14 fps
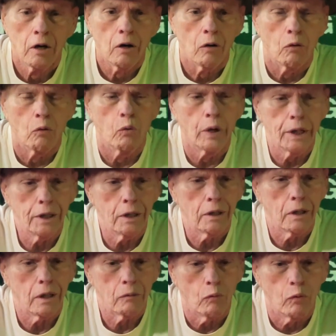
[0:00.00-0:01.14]

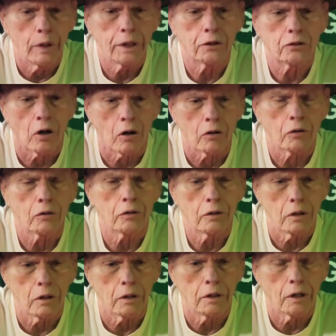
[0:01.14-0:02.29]
We
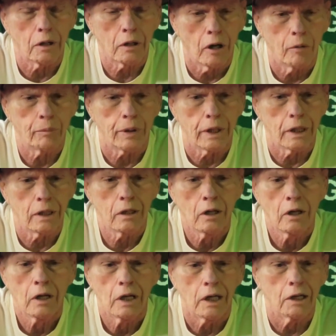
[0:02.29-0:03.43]
turned the company
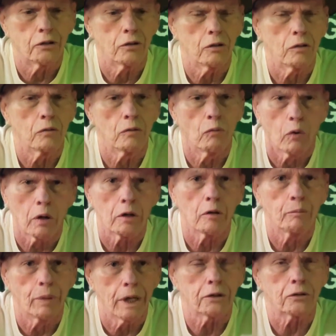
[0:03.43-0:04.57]
into one of the
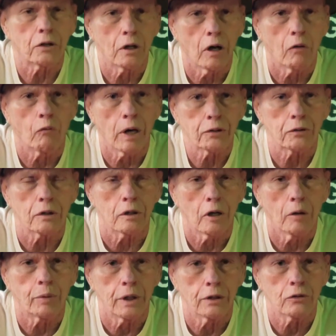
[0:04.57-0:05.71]
biggest wrestling
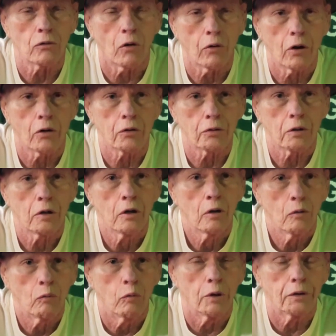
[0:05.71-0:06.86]
companies on earth
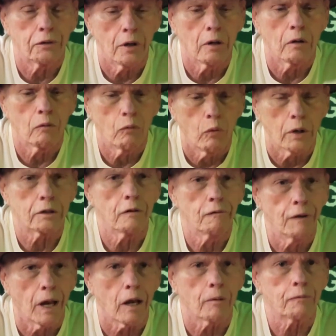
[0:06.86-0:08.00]
with what
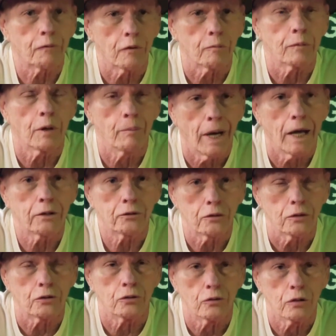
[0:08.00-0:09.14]
developed from the match
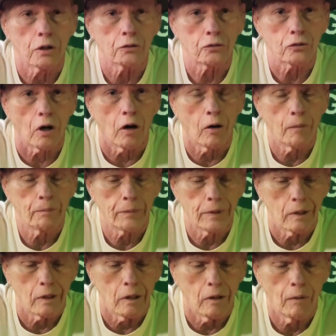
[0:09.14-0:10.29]
that you just saw.
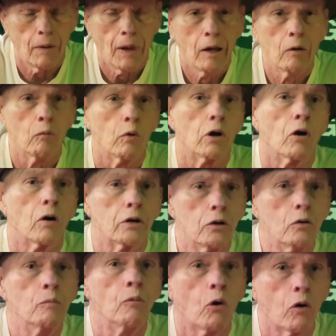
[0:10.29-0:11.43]
And we're going to
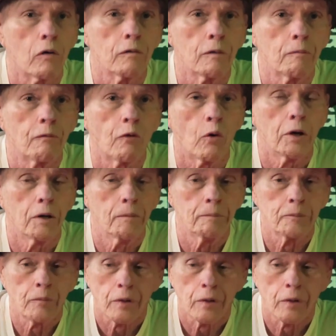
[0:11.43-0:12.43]
do more of them for you.